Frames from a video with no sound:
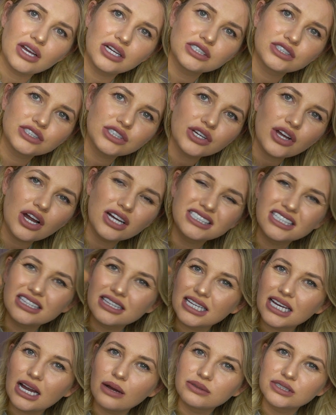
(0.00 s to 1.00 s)
So I didn't
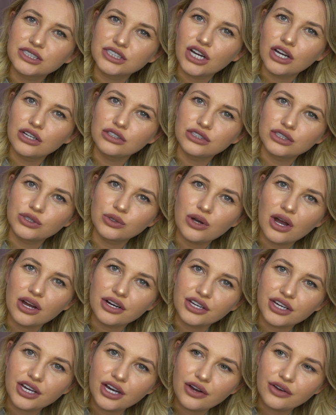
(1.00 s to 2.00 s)
think I was a toadstool
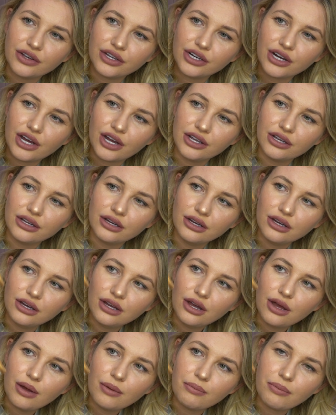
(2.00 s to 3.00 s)
kind of girl, you know,
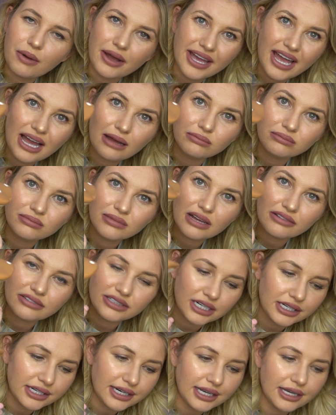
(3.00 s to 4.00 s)
but I am,
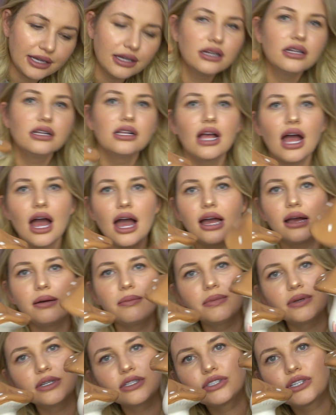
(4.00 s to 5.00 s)
evidently.
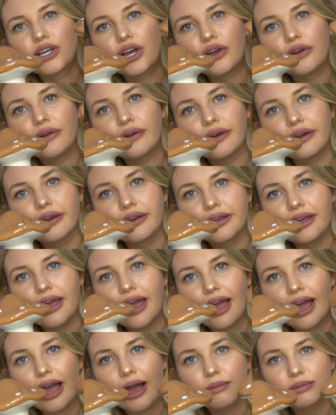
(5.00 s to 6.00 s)
So
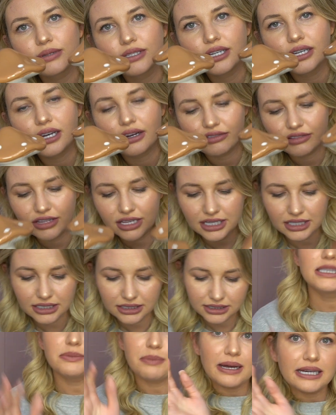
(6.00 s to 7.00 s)
yeah, absolutely love
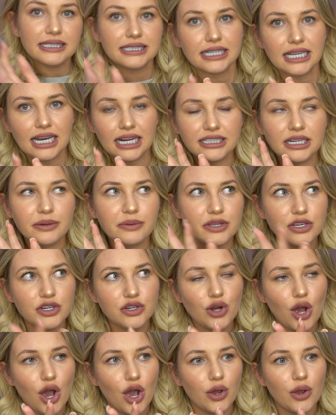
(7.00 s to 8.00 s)
these. So basically, I don't really
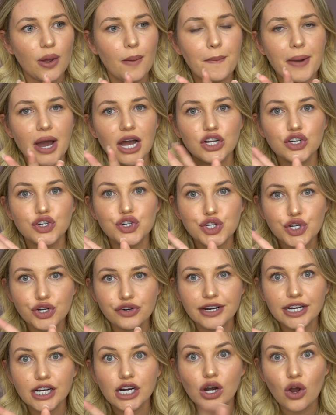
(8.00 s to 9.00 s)
know, but
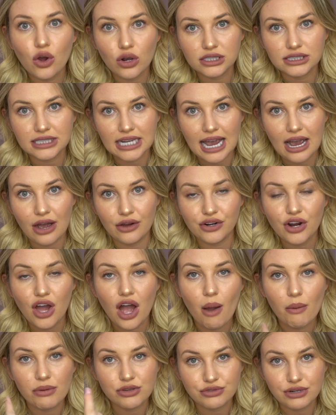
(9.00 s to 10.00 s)
during lockdown,
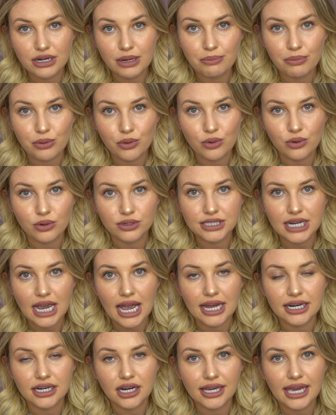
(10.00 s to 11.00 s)
I was really bored
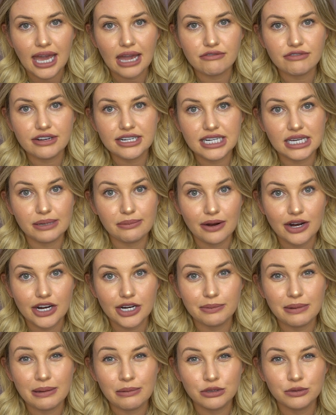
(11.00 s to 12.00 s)
and I kept reading
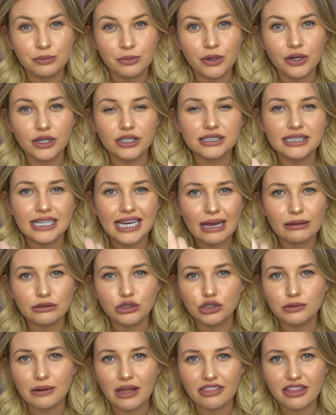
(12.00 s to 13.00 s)
American people's books and they kept
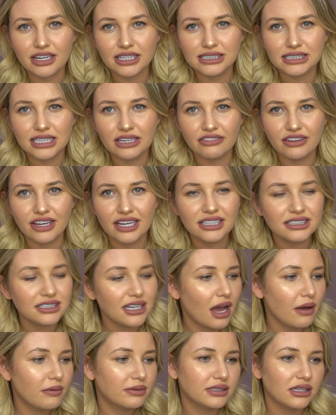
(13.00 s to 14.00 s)
talking about Thanksgiving. So
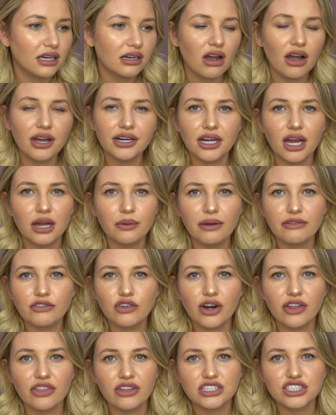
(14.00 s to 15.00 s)
I was like, I know, we haven't
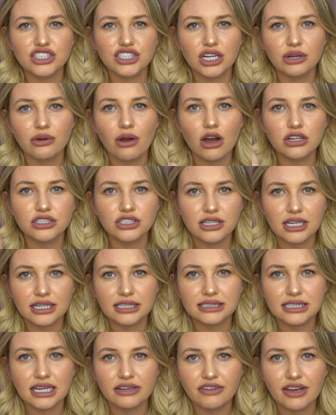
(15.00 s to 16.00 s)
got anything to do, I'll do
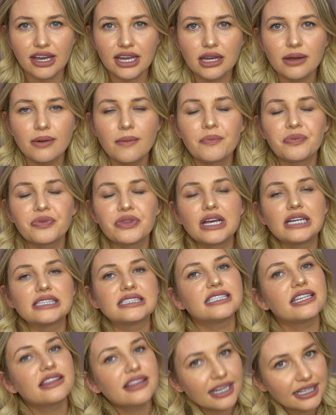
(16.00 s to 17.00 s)
Thanksgiving.
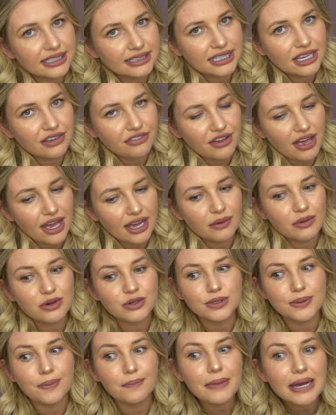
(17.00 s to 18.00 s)
So I did Thanksgiving, which
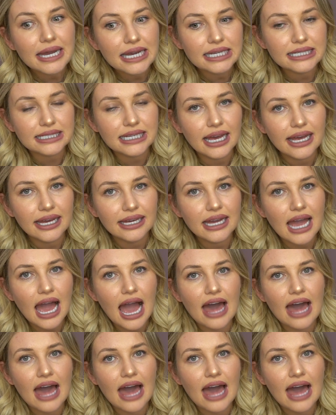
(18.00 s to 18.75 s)
was amazing.